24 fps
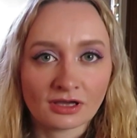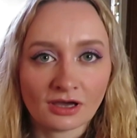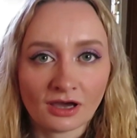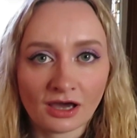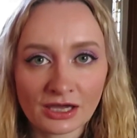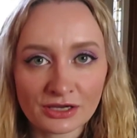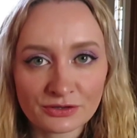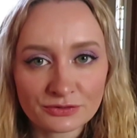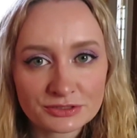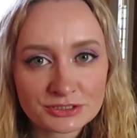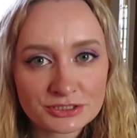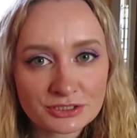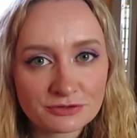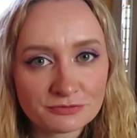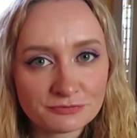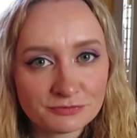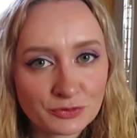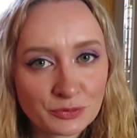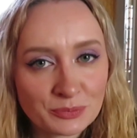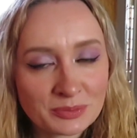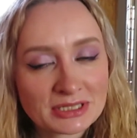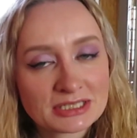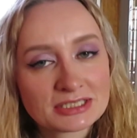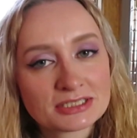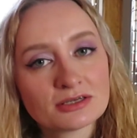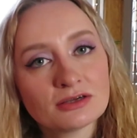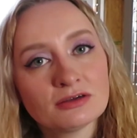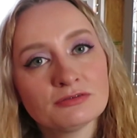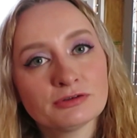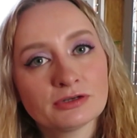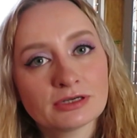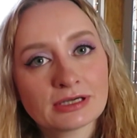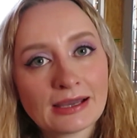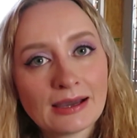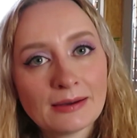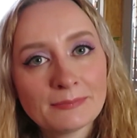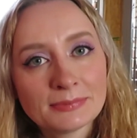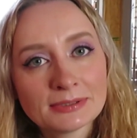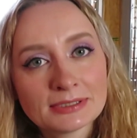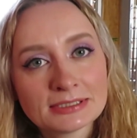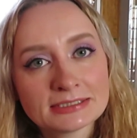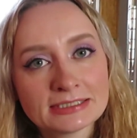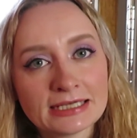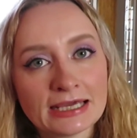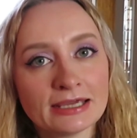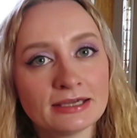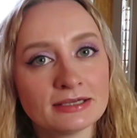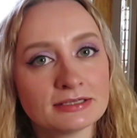I also filmed this over a couple
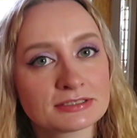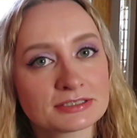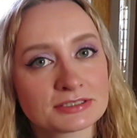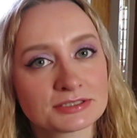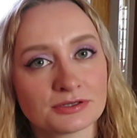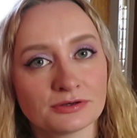of days,